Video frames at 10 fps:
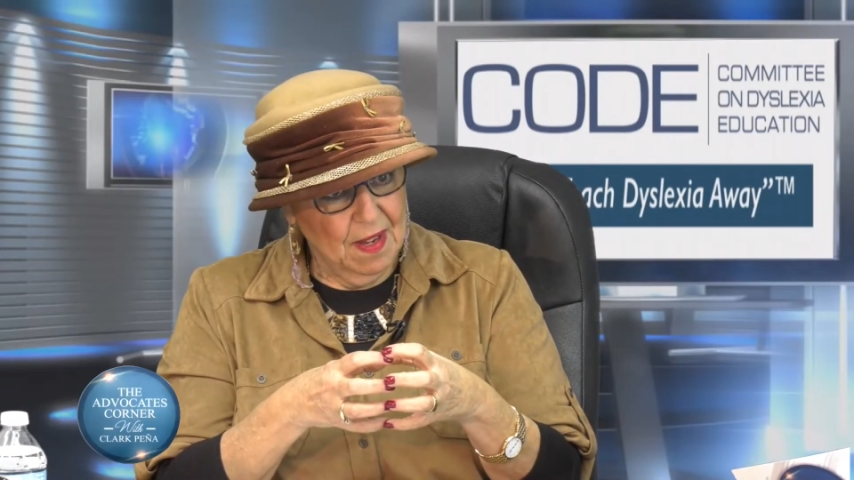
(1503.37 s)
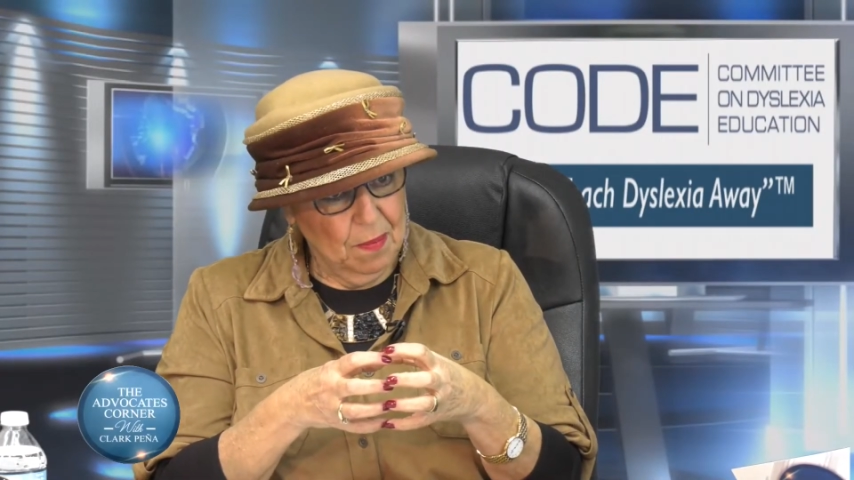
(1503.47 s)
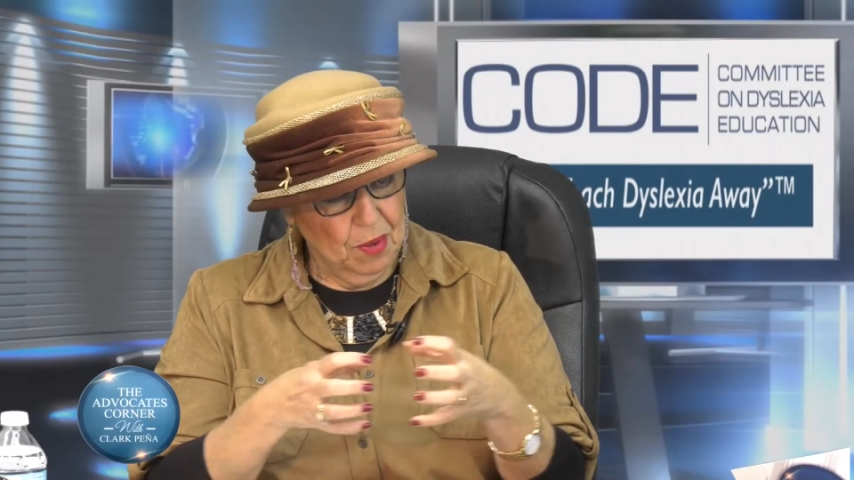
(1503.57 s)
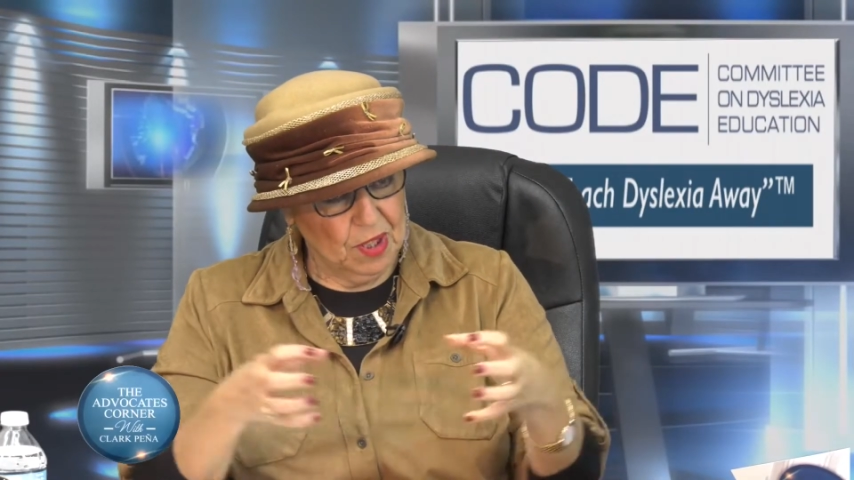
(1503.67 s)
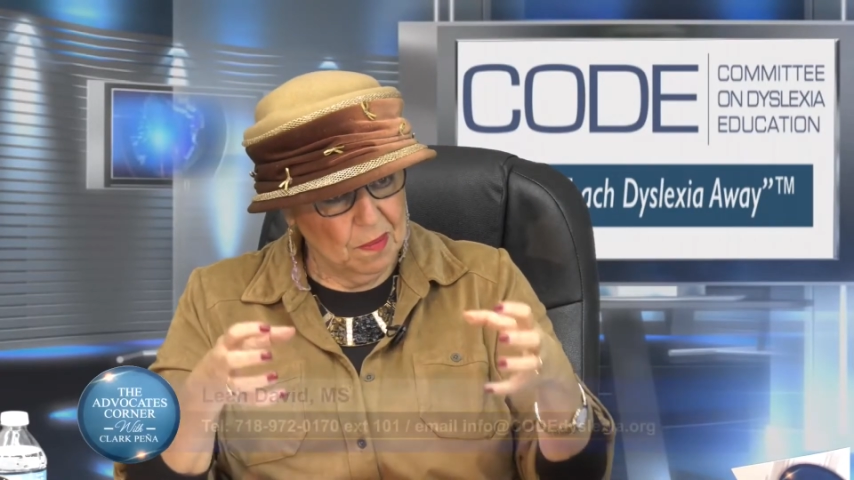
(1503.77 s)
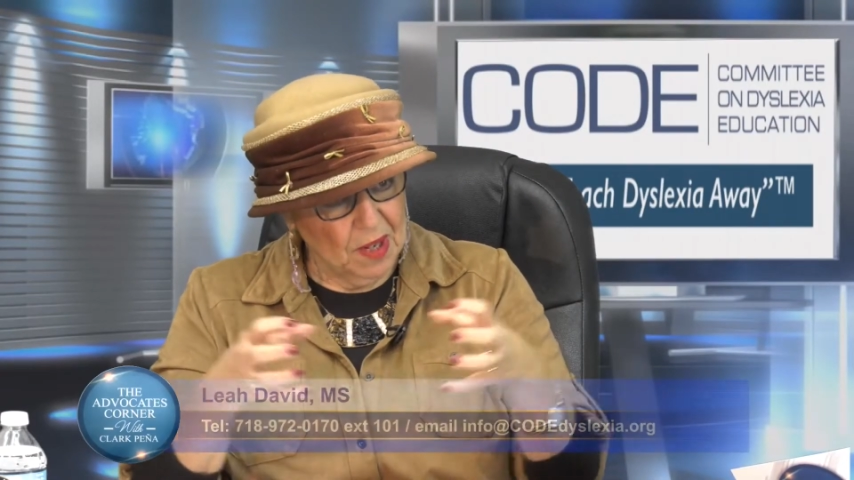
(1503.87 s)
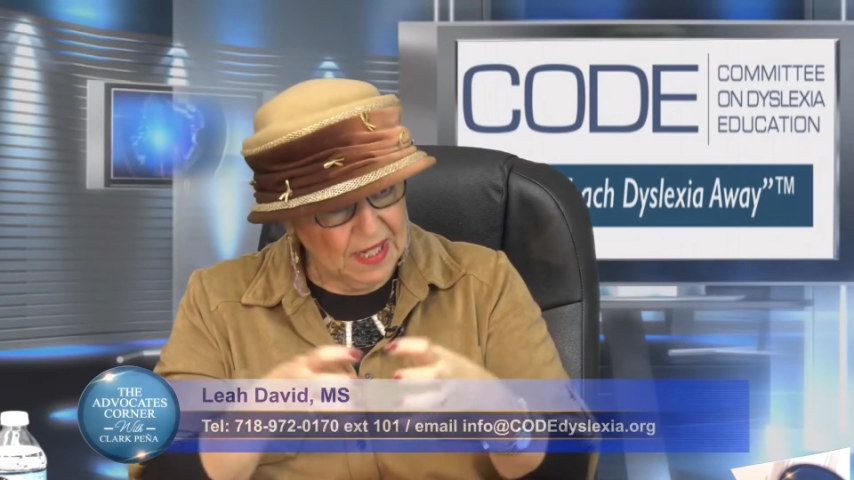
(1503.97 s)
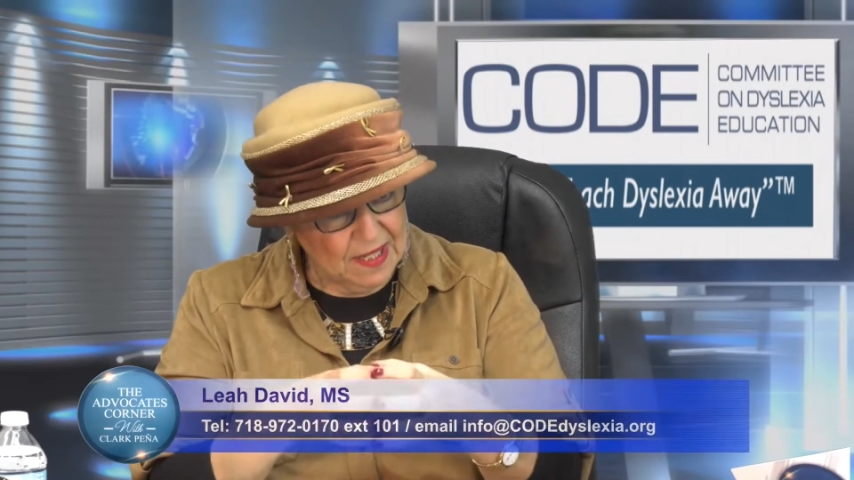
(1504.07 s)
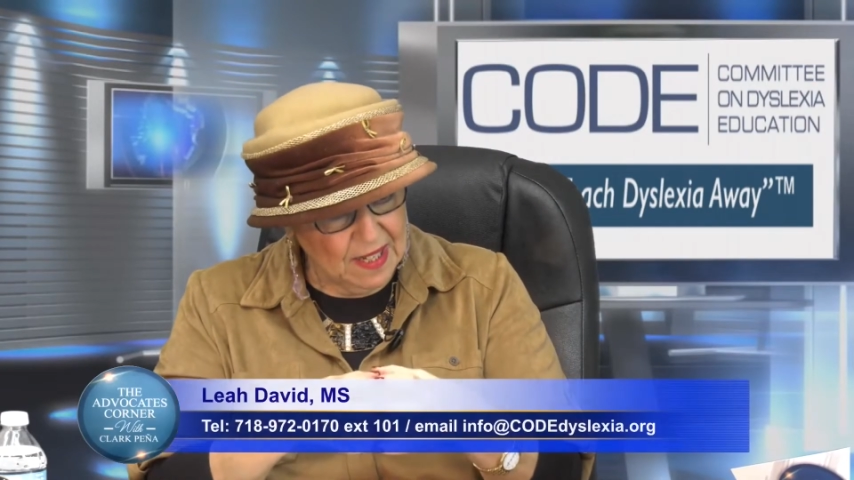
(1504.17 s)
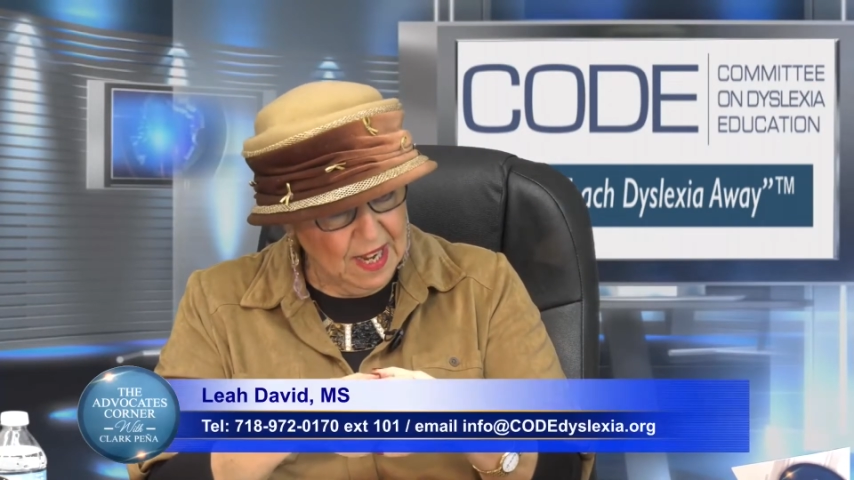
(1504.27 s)
put the
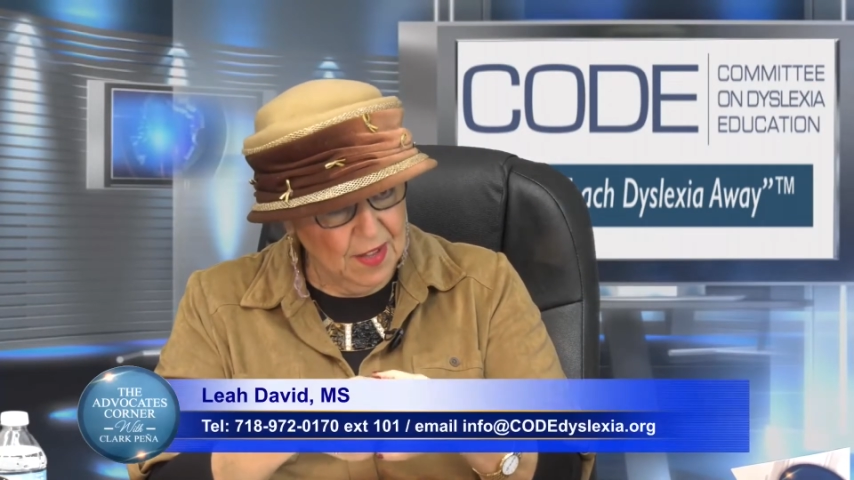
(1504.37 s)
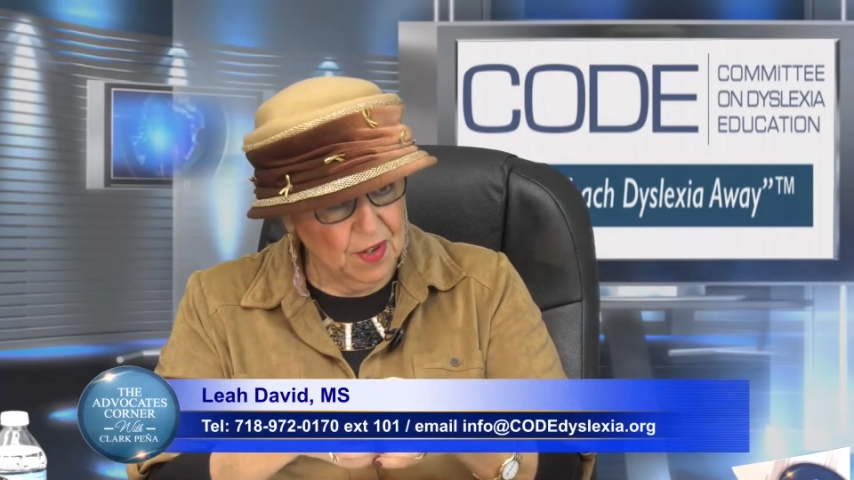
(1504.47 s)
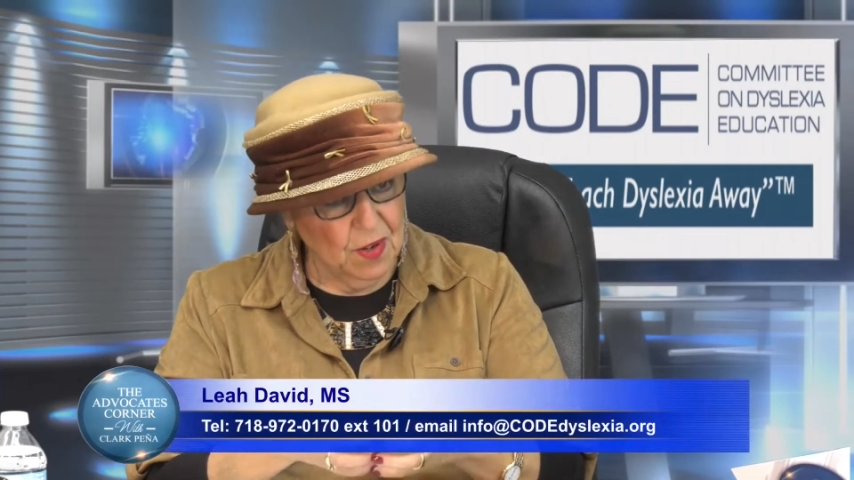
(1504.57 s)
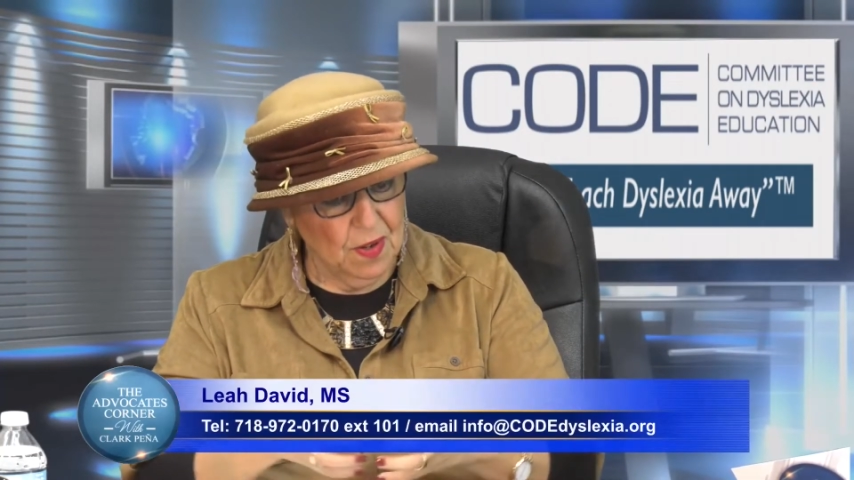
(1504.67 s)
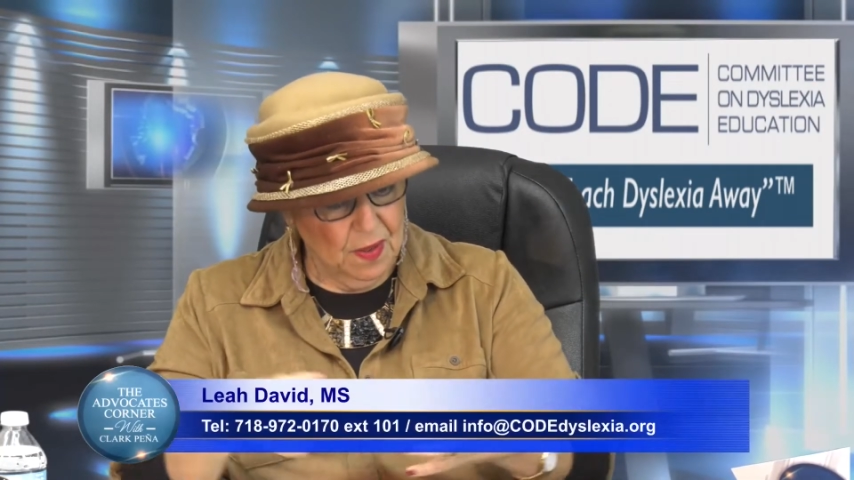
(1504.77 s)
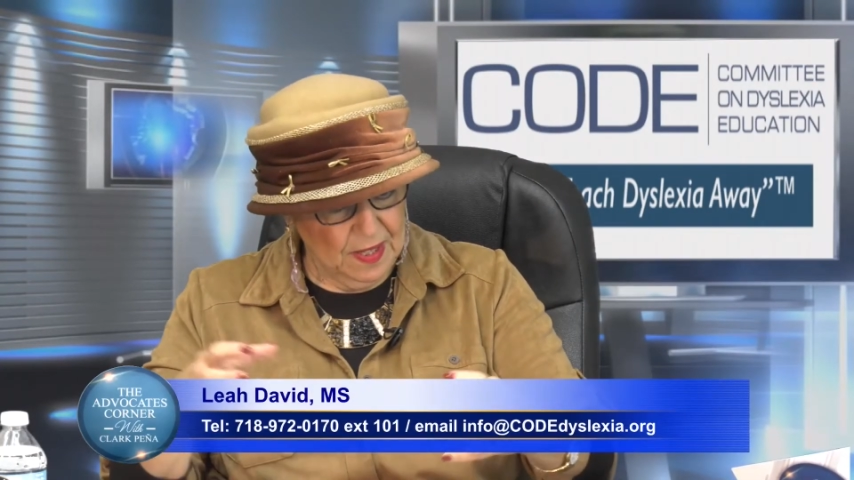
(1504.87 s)
money together,